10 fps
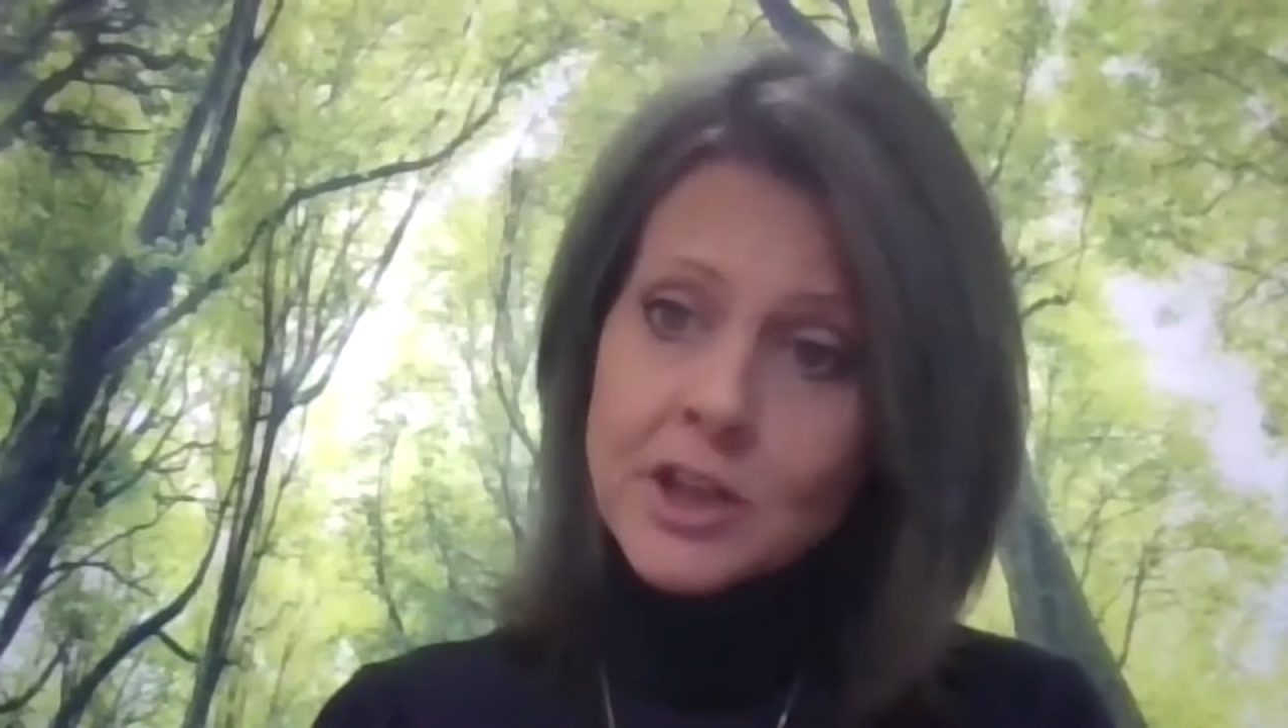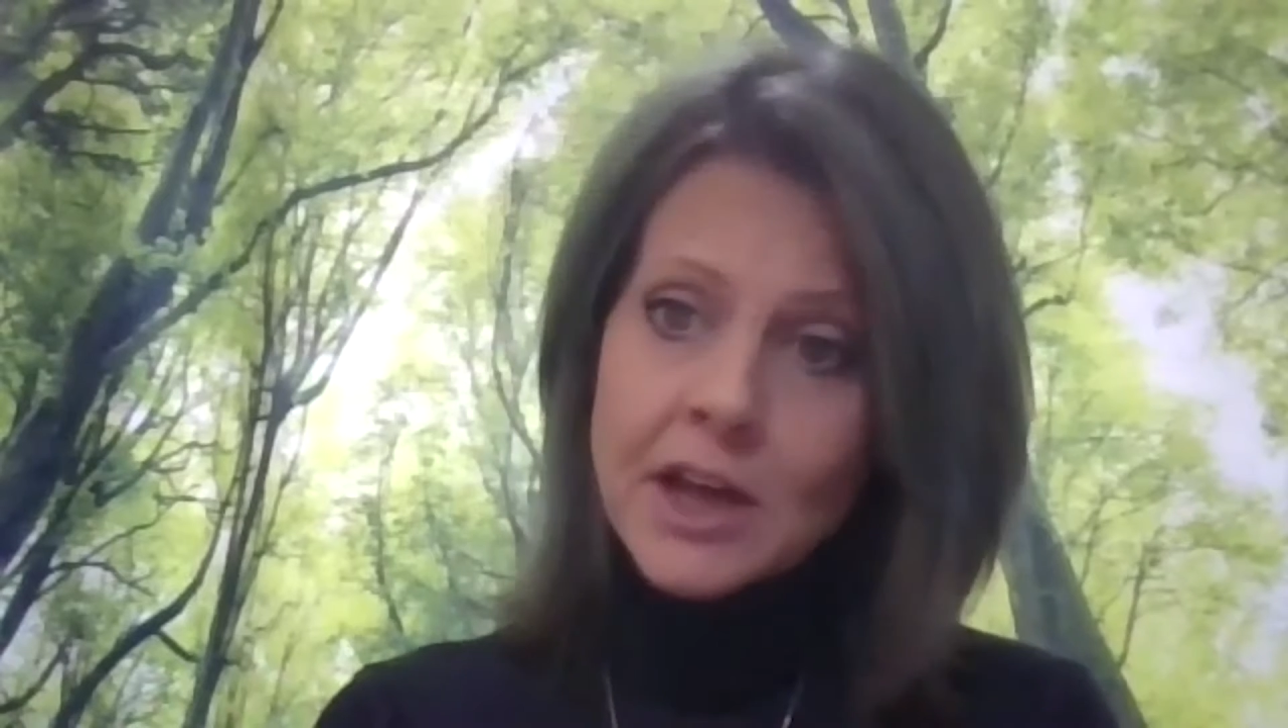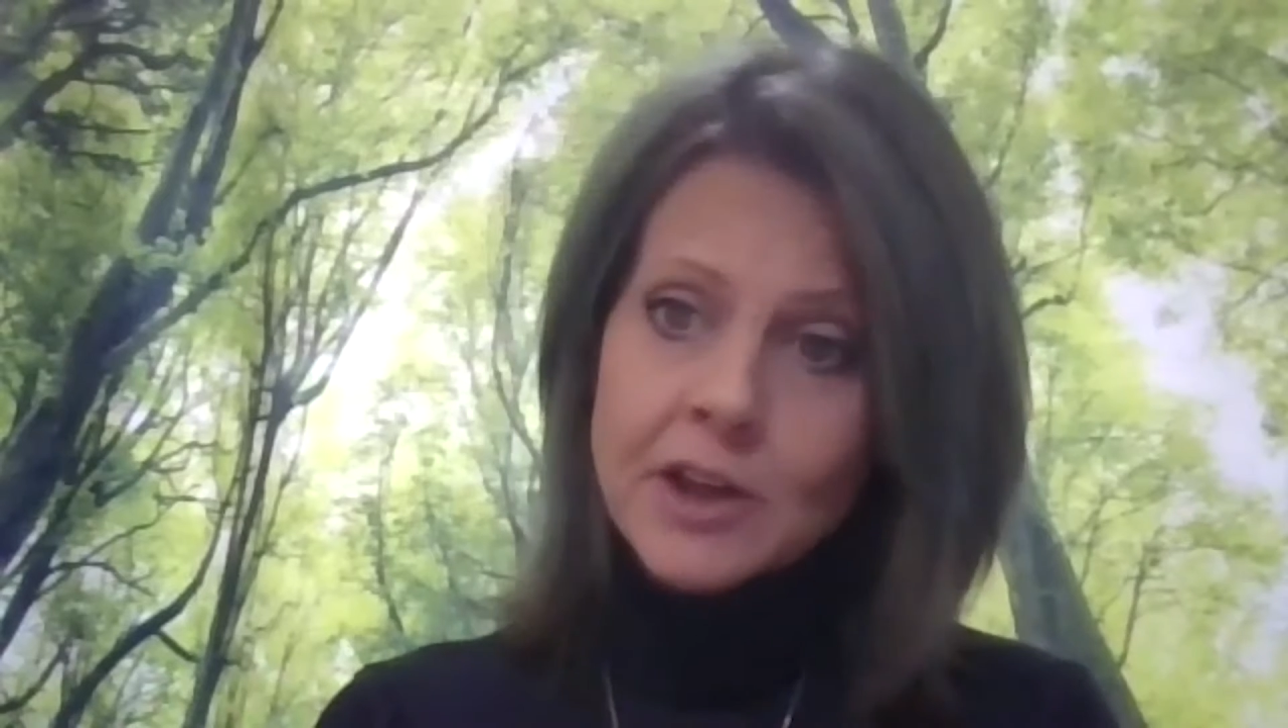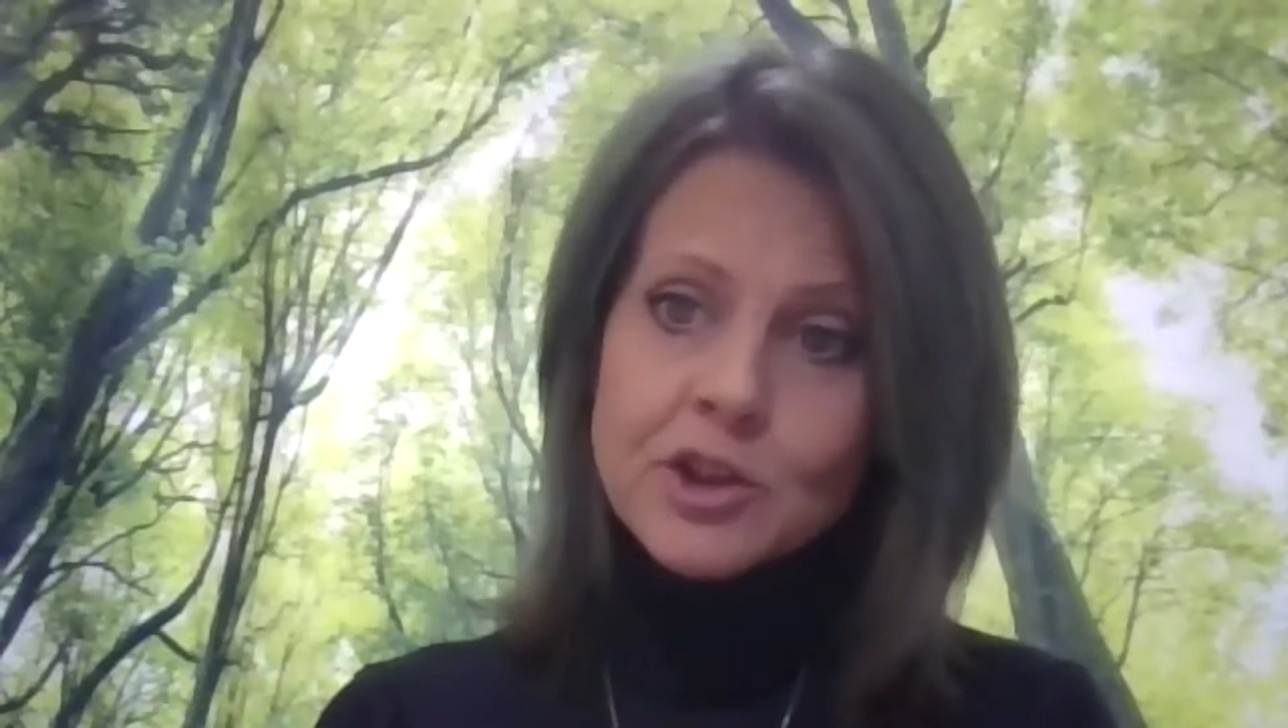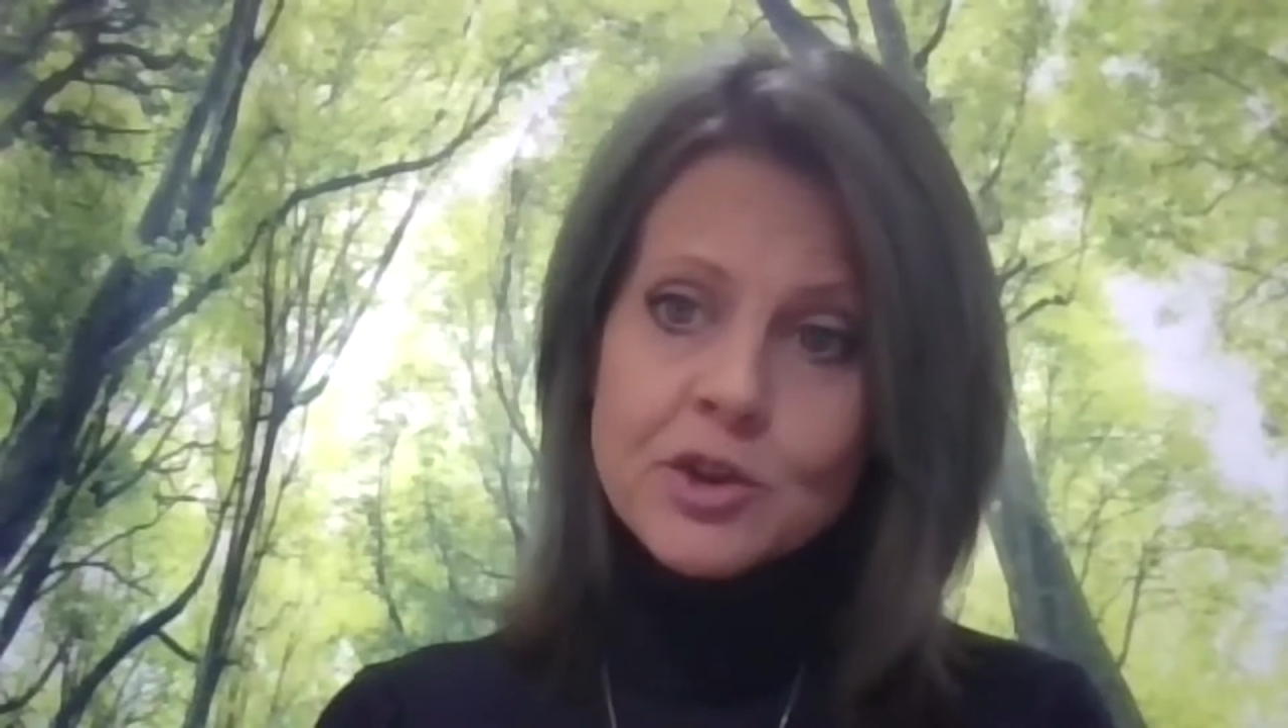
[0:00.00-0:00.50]

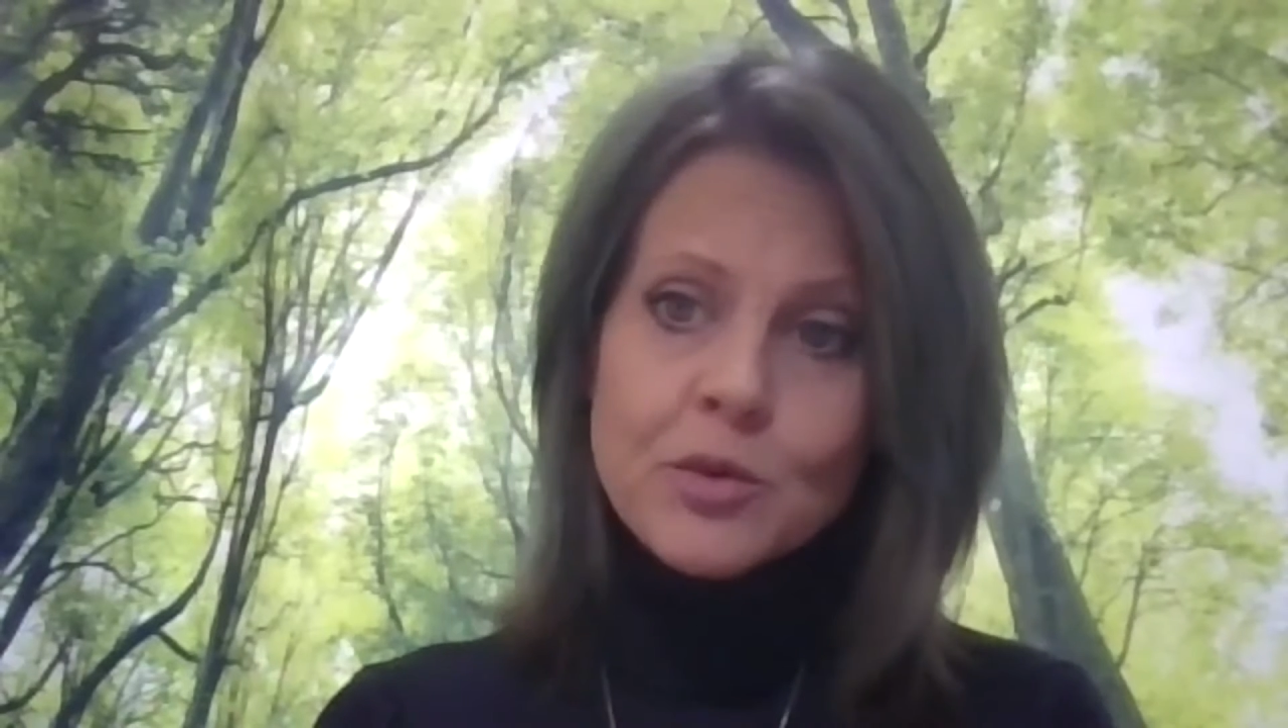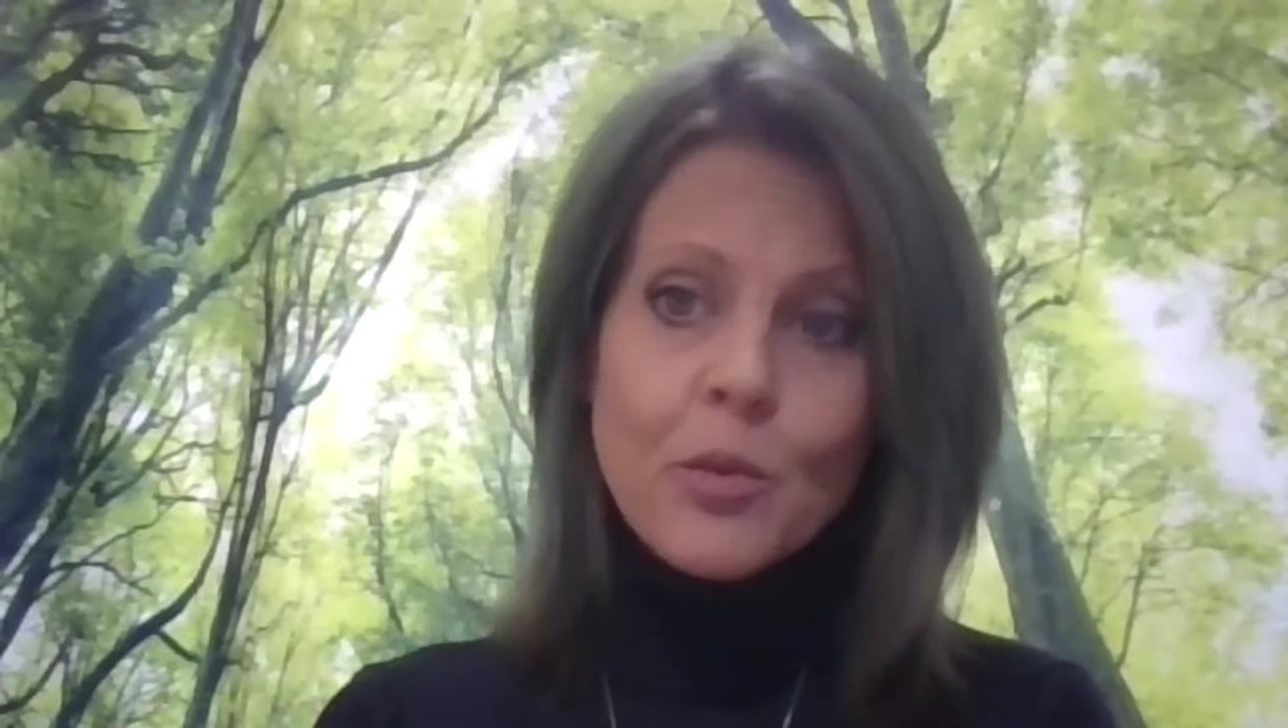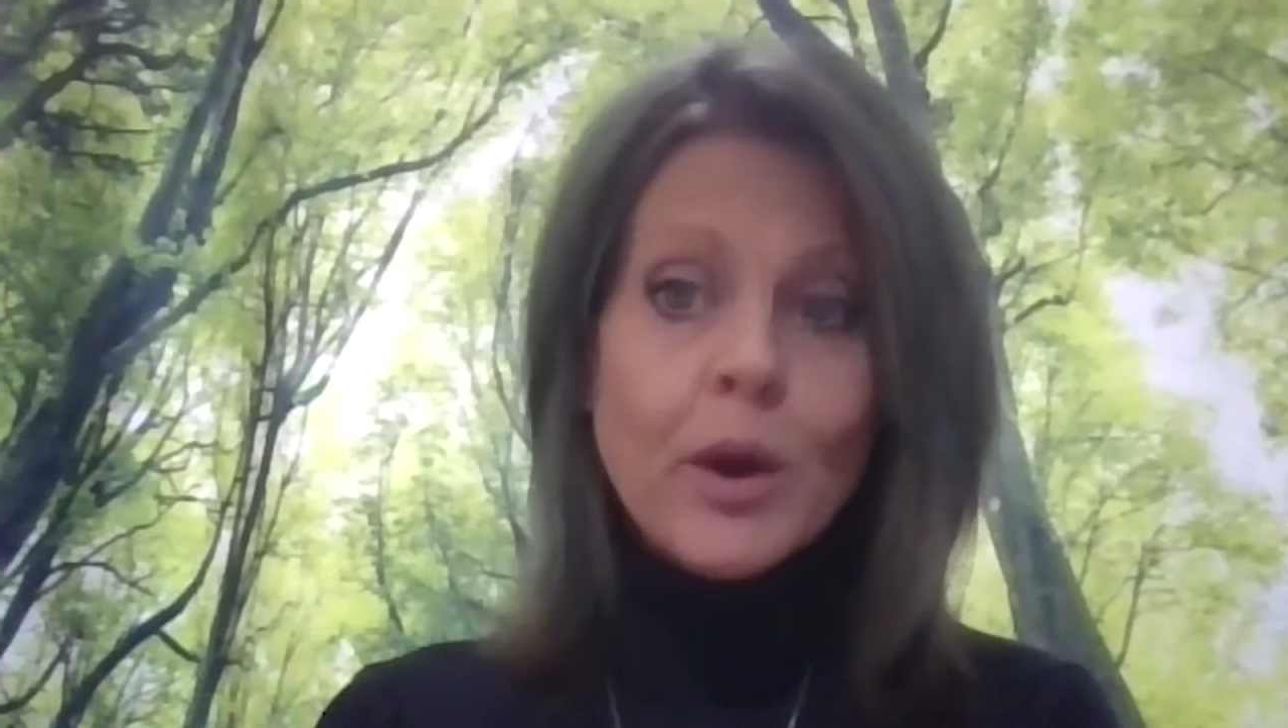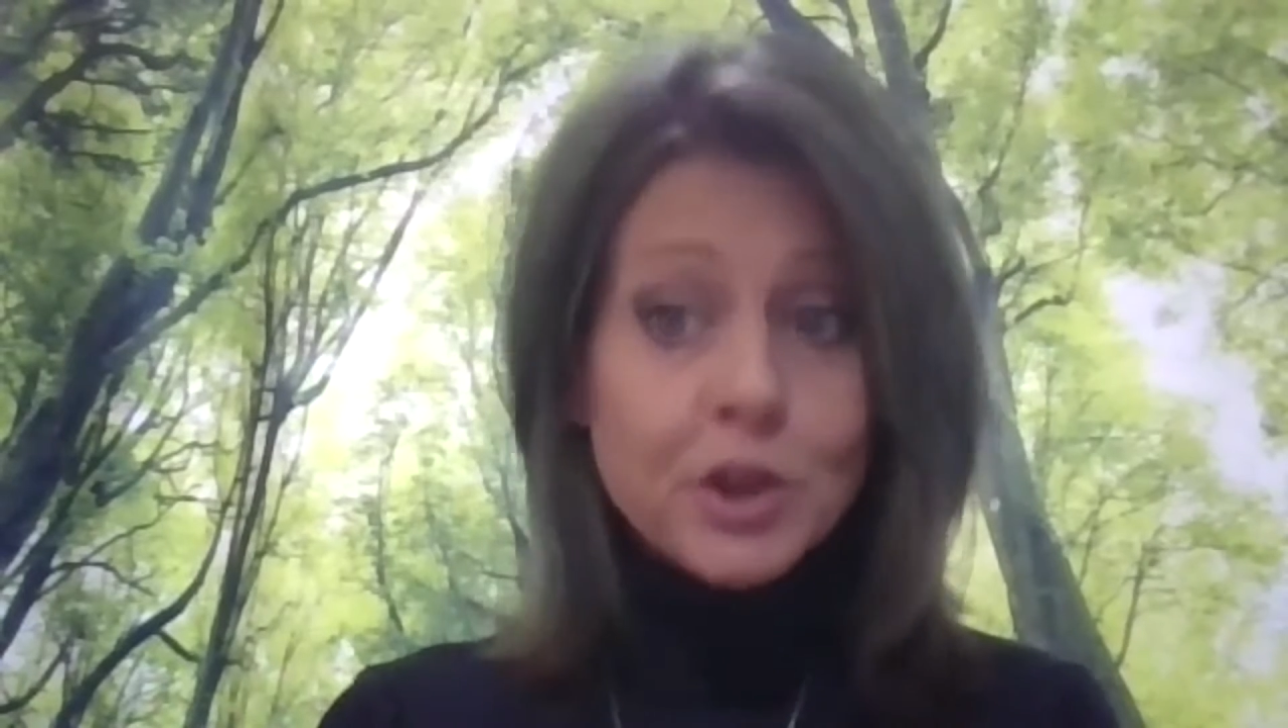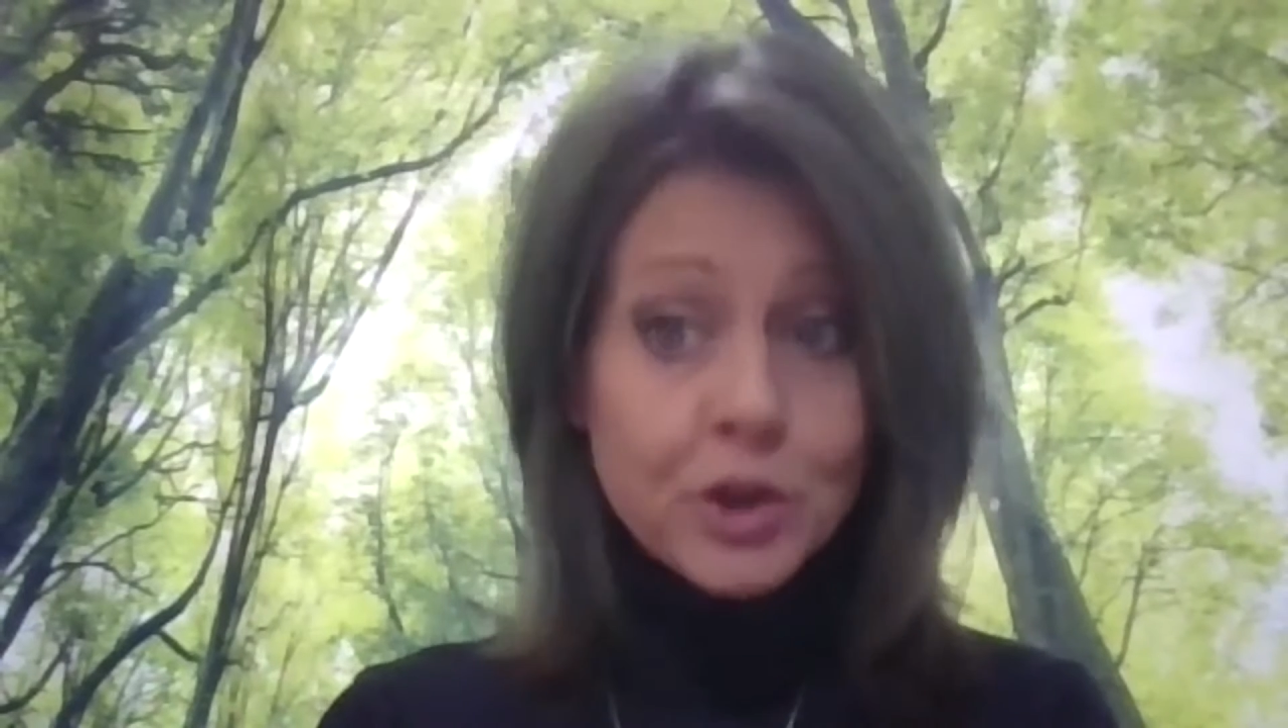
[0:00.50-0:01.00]
attention to what